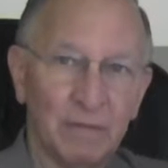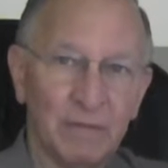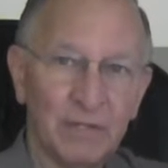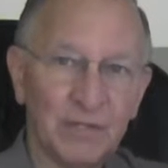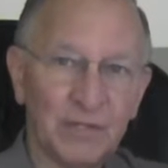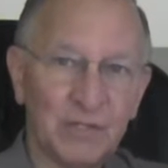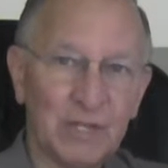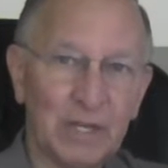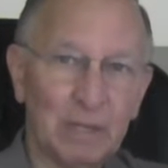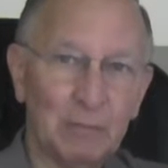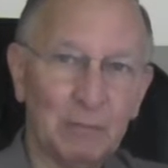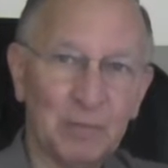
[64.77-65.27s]

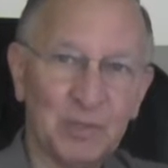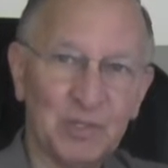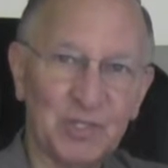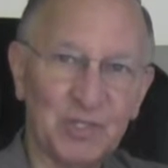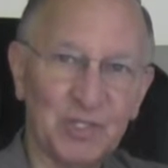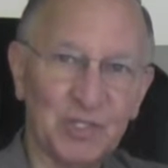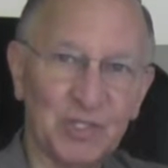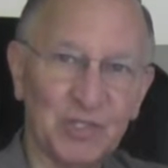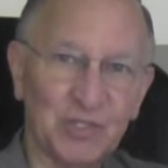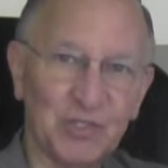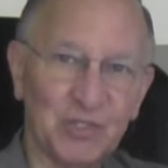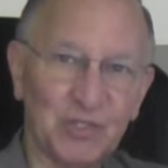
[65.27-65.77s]
This
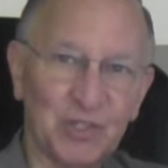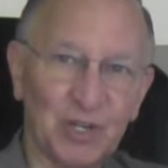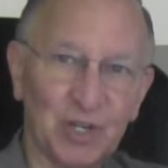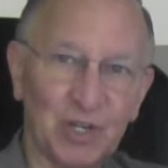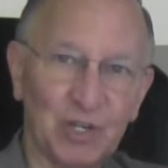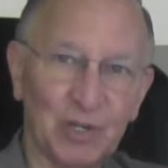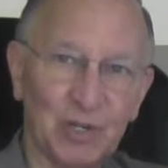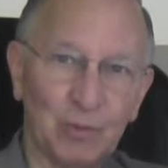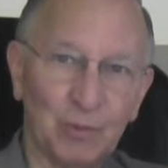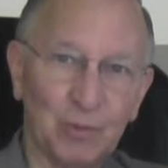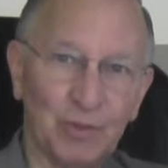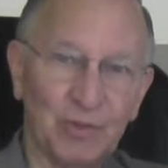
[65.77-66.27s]
composition
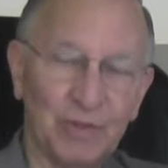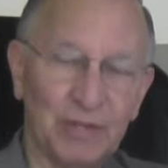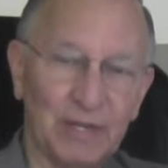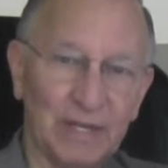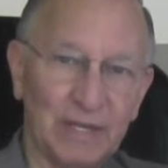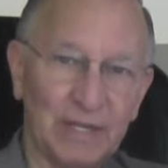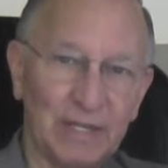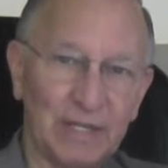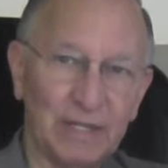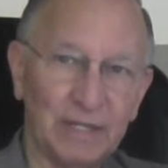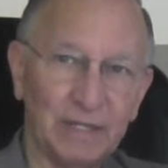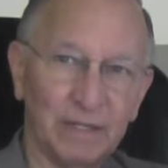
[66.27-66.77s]
started with the
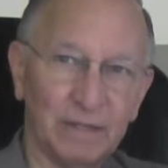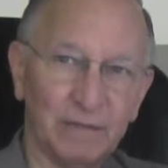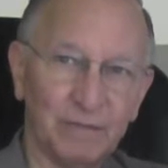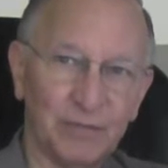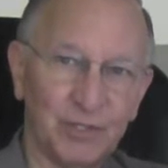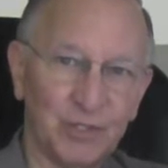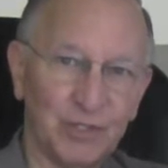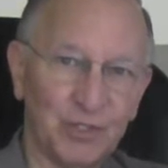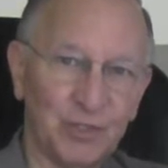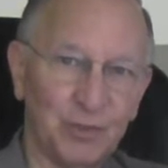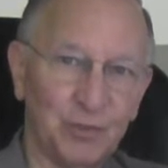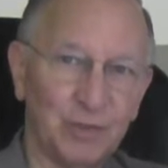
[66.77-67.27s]
idea of
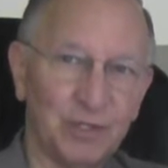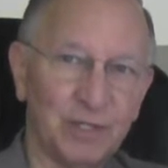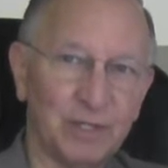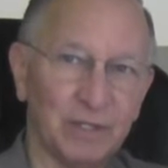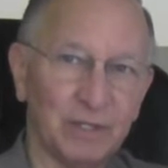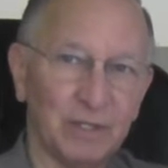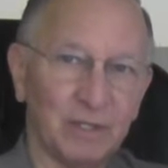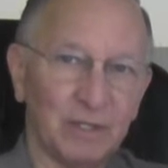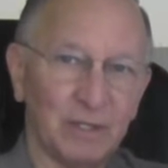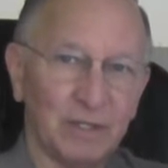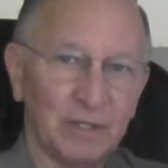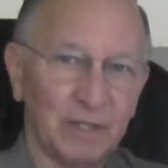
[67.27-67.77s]
just
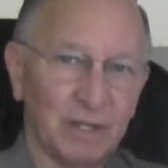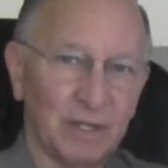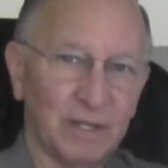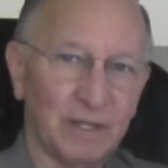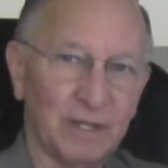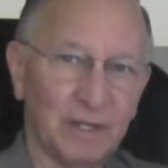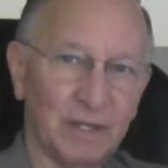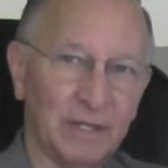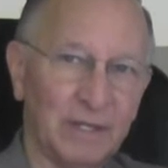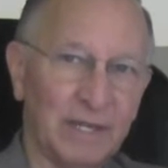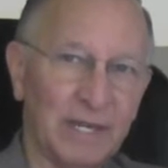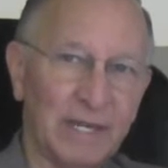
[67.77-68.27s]
doing
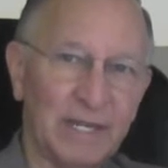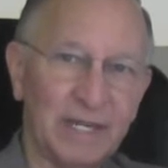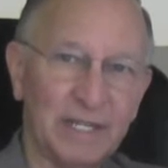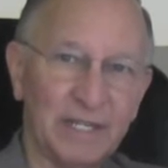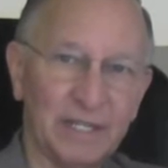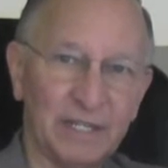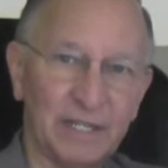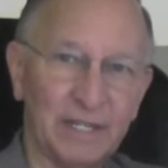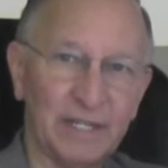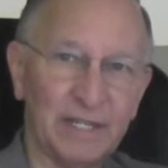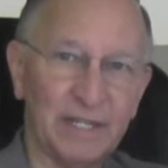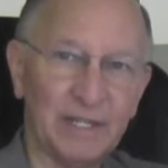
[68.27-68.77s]

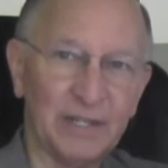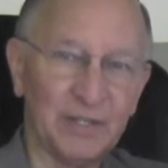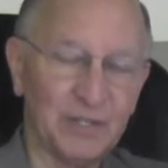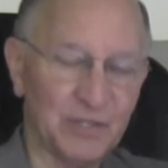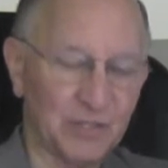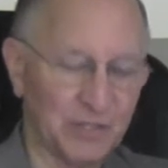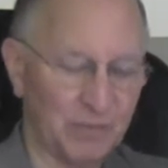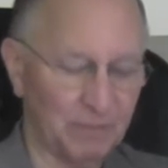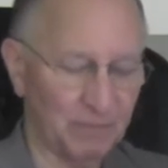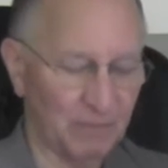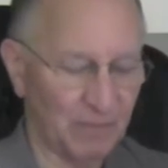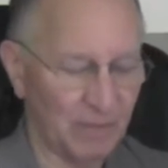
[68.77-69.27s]
Canadian
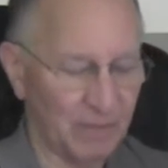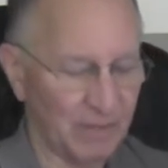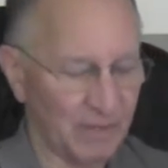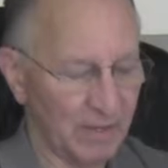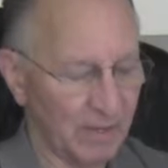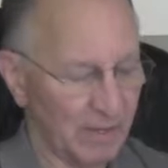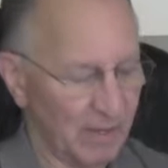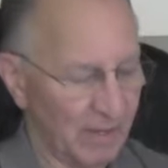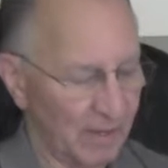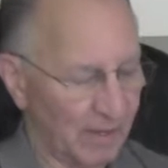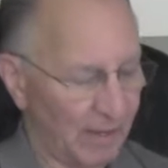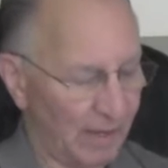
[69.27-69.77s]
geese.
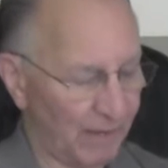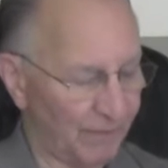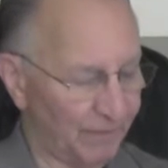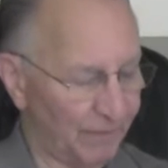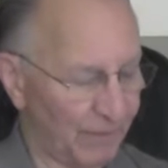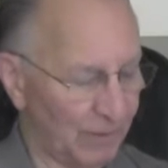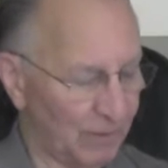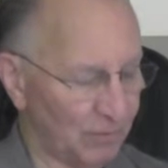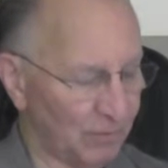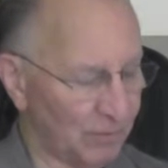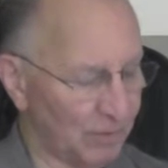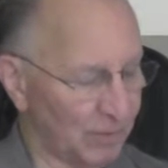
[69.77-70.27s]
I
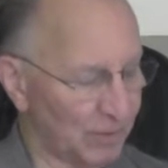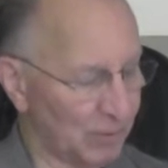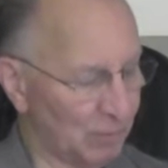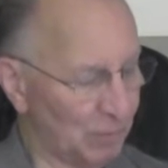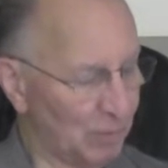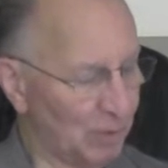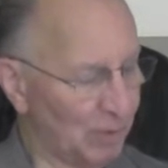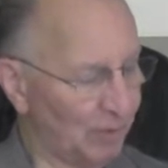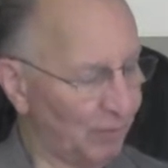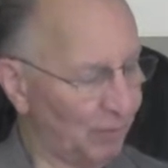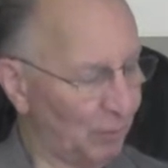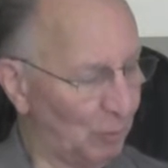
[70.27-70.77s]
found this
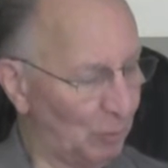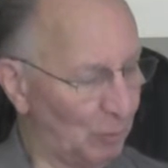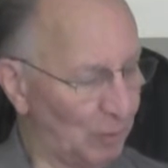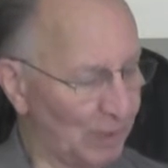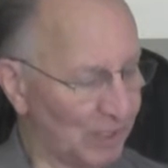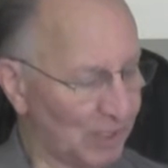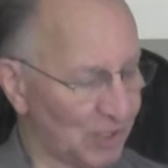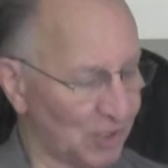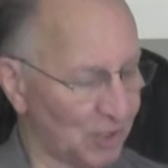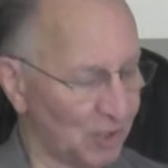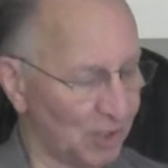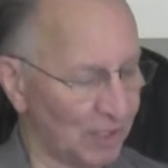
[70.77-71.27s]
beautiful
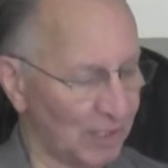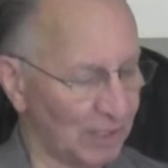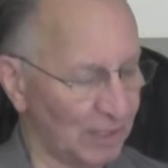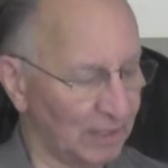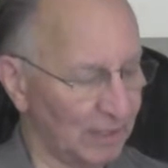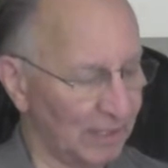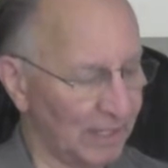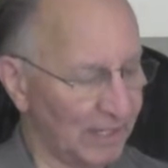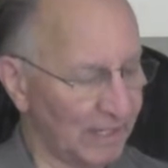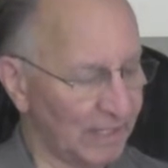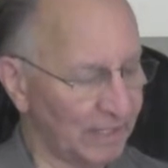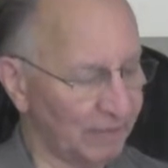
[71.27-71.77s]
picture
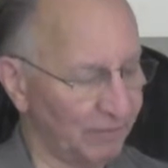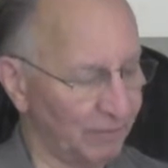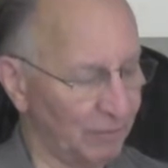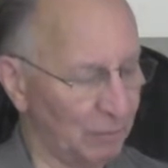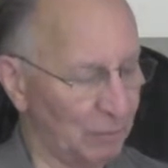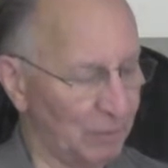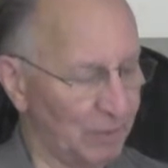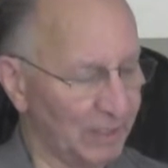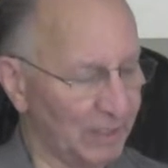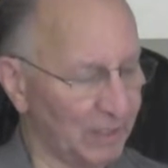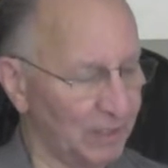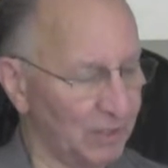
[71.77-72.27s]
online of the
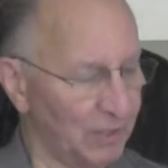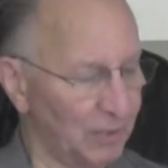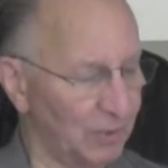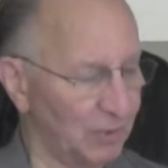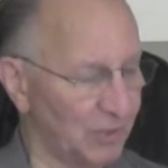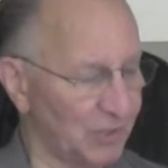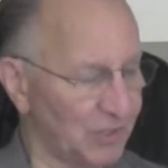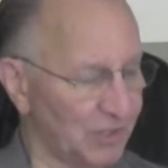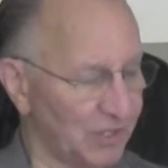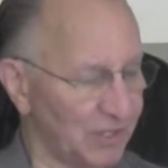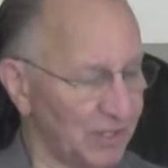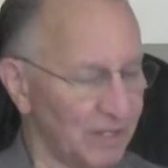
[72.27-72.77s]
big
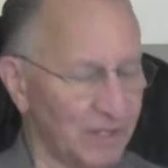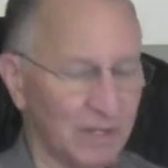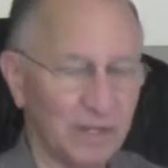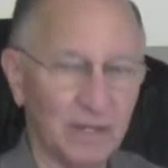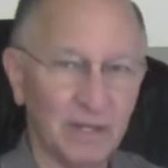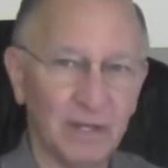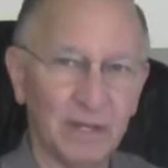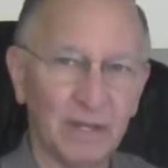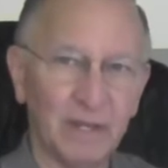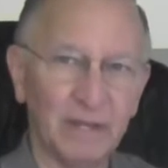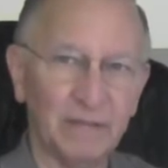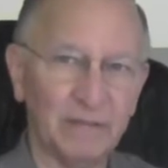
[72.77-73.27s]
goose,
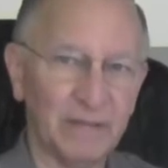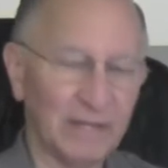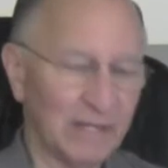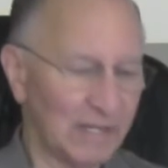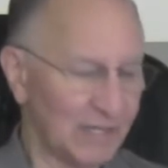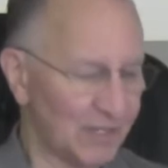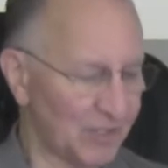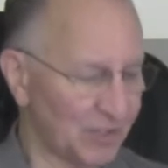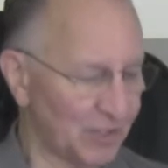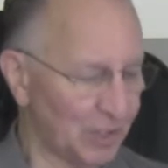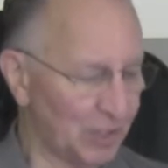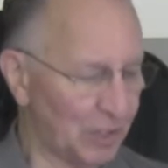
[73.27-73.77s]
and then
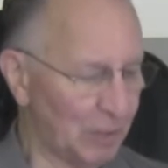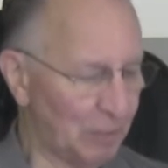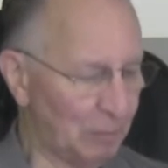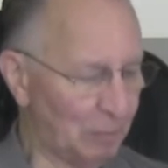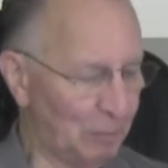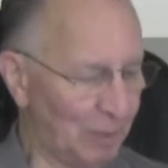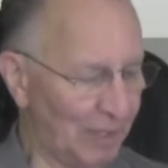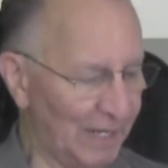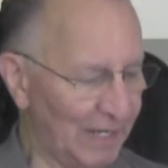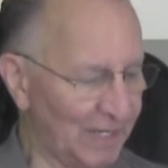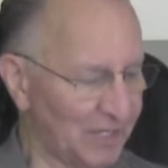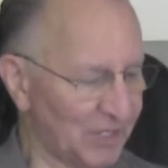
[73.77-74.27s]
I
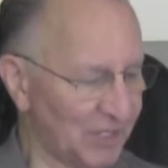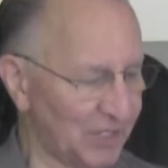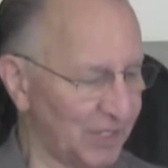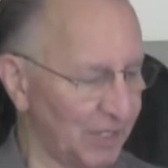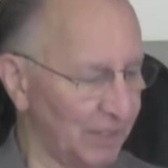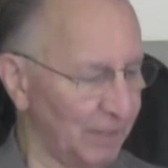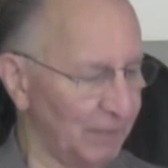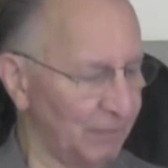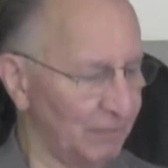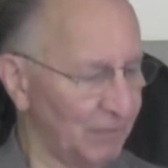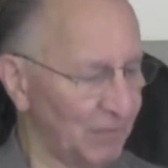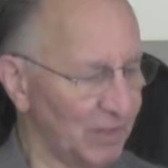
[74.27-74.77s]
started
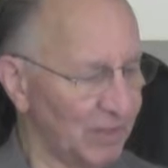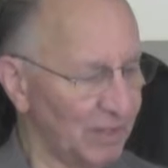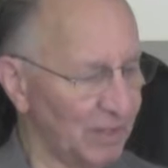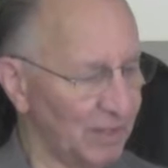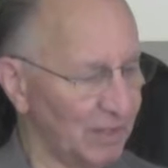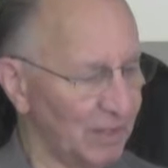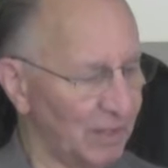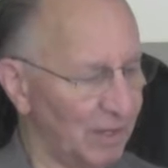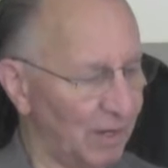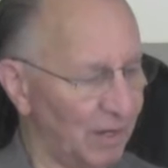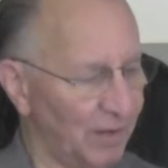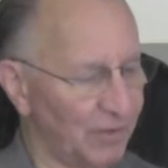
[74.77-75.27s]
pasting
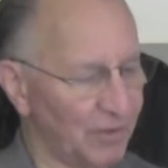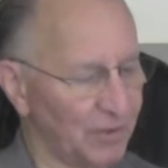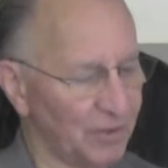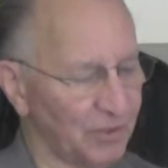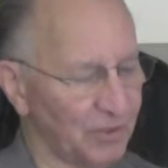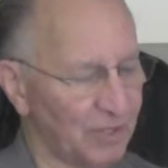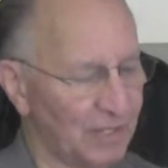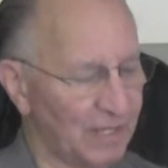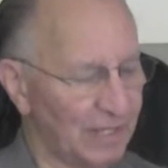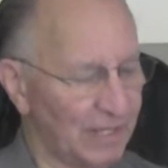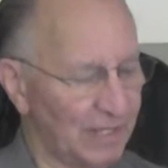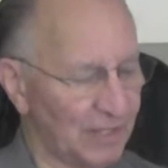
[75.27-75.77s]

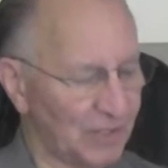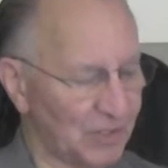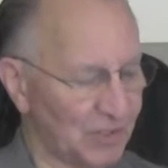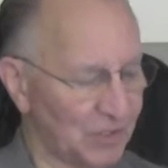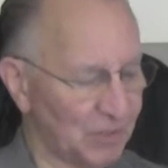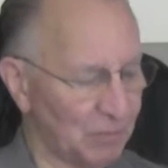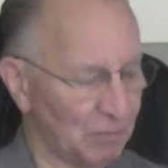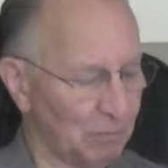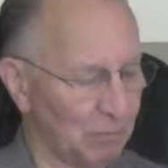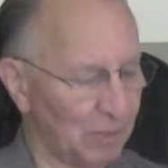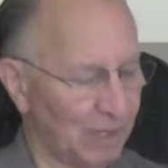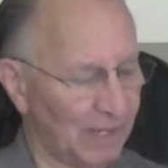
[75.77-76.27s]
other
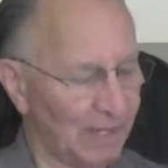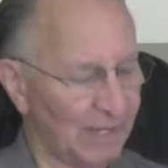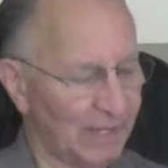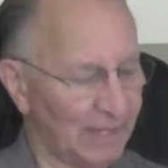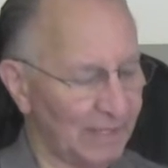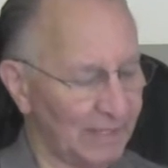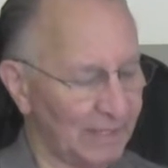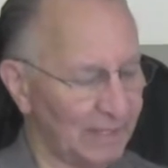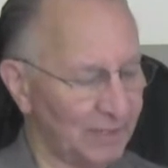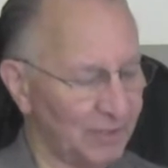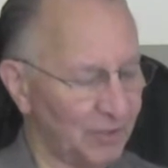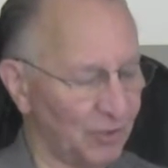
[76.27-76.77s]
geese
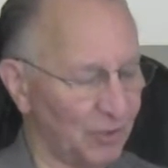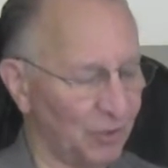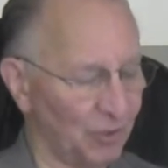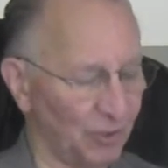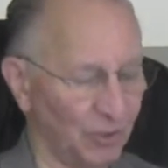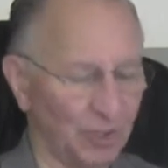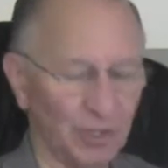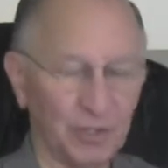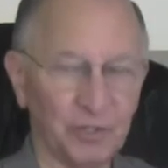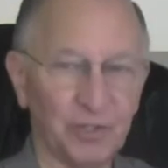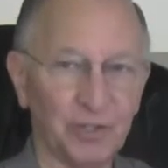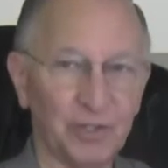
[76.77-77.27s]
behind
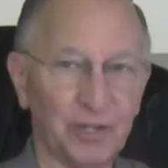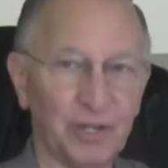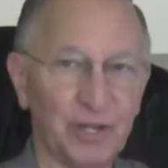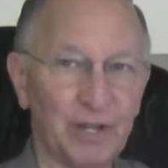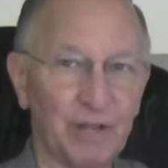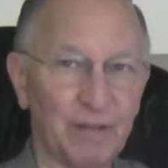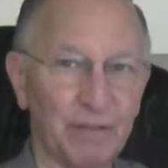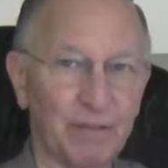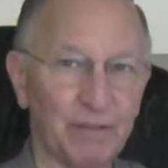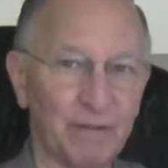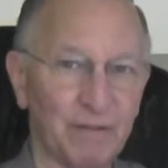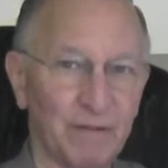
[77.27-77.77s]
or
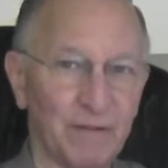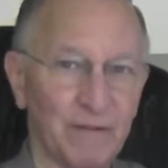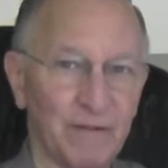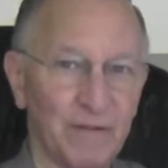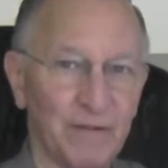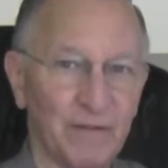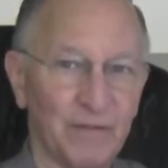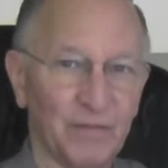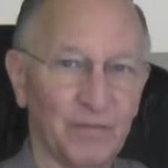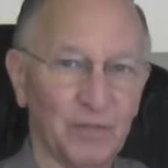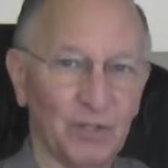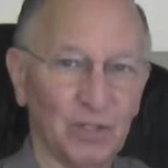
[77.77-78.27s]
underneath
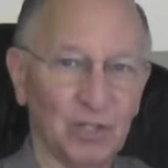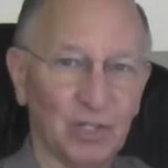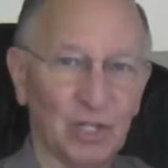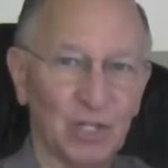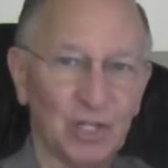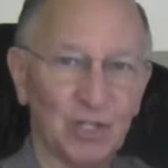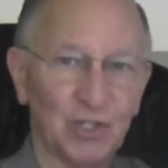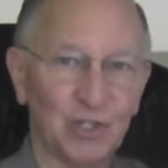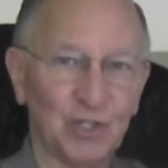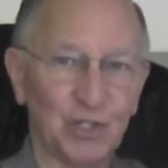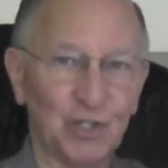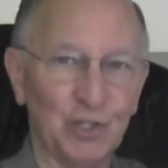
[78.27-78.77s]
the
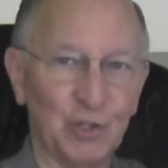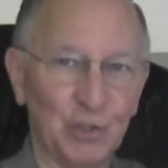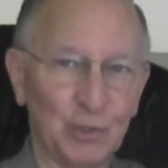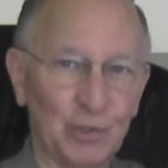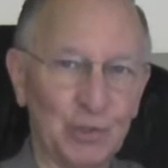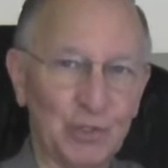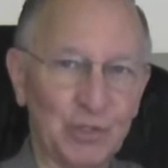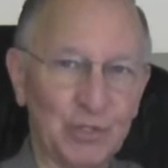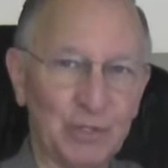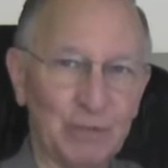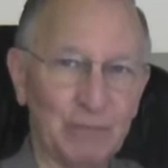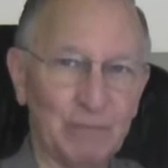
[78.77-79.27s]
large
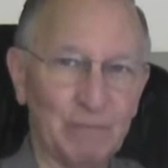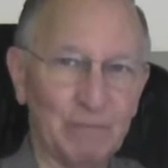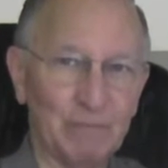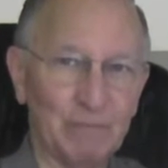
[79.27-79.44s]
goose.